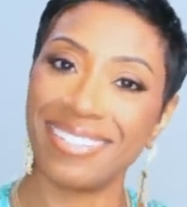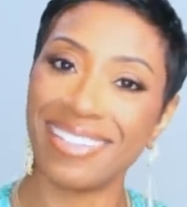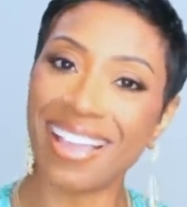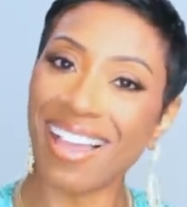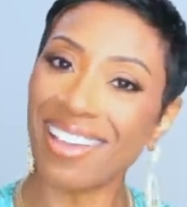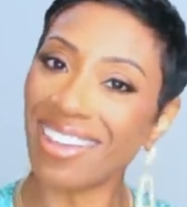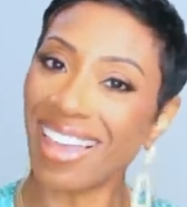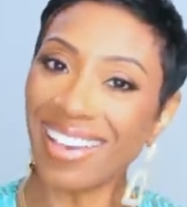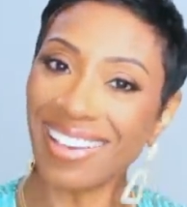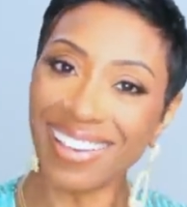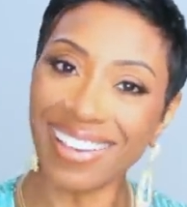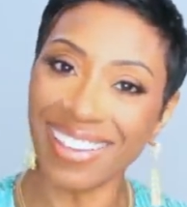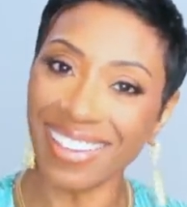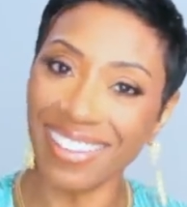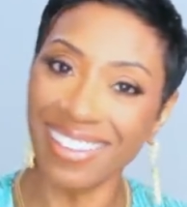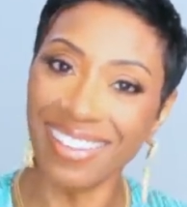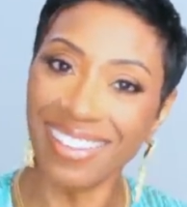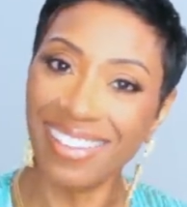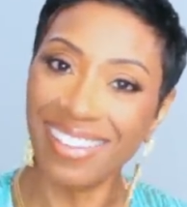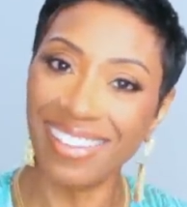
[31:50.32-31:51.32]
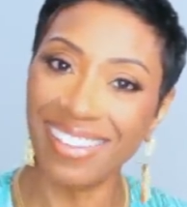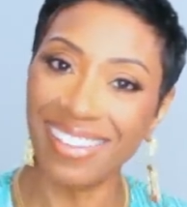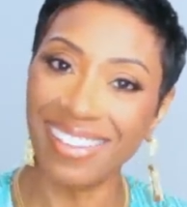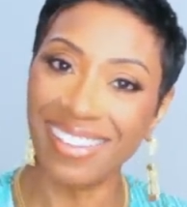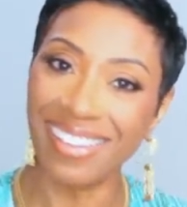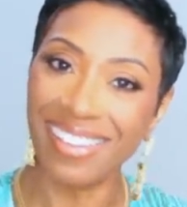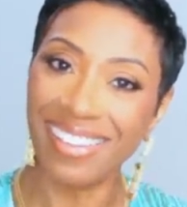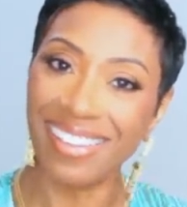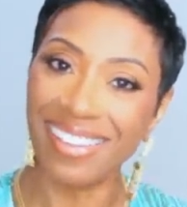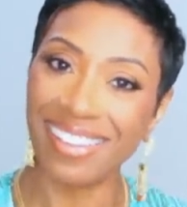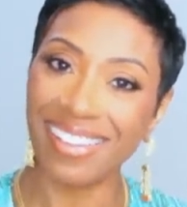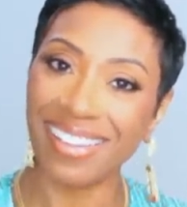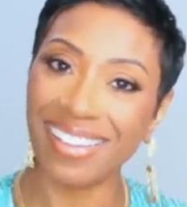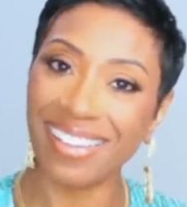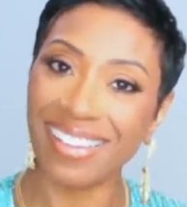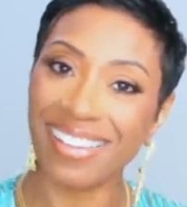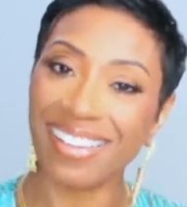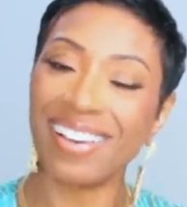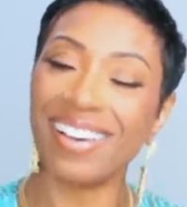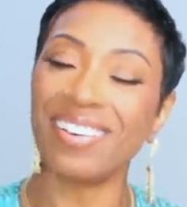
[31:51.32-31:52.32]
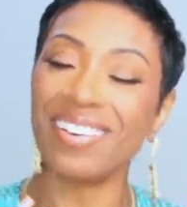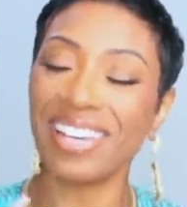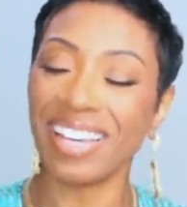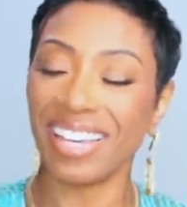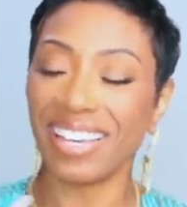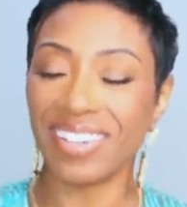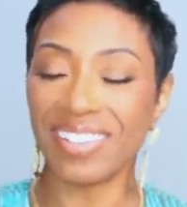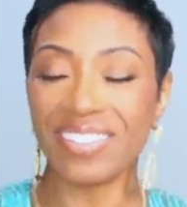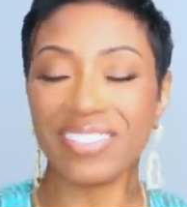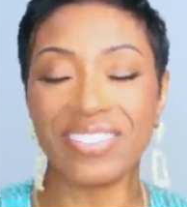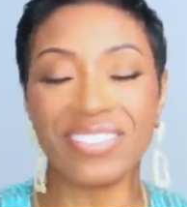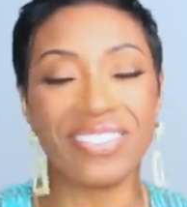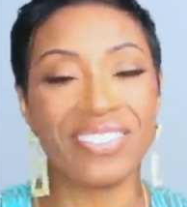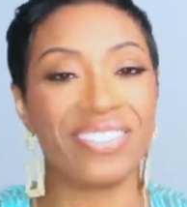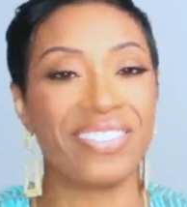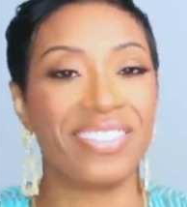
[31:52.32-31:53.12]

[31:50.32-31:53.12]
Y'all like it? Okay, cool.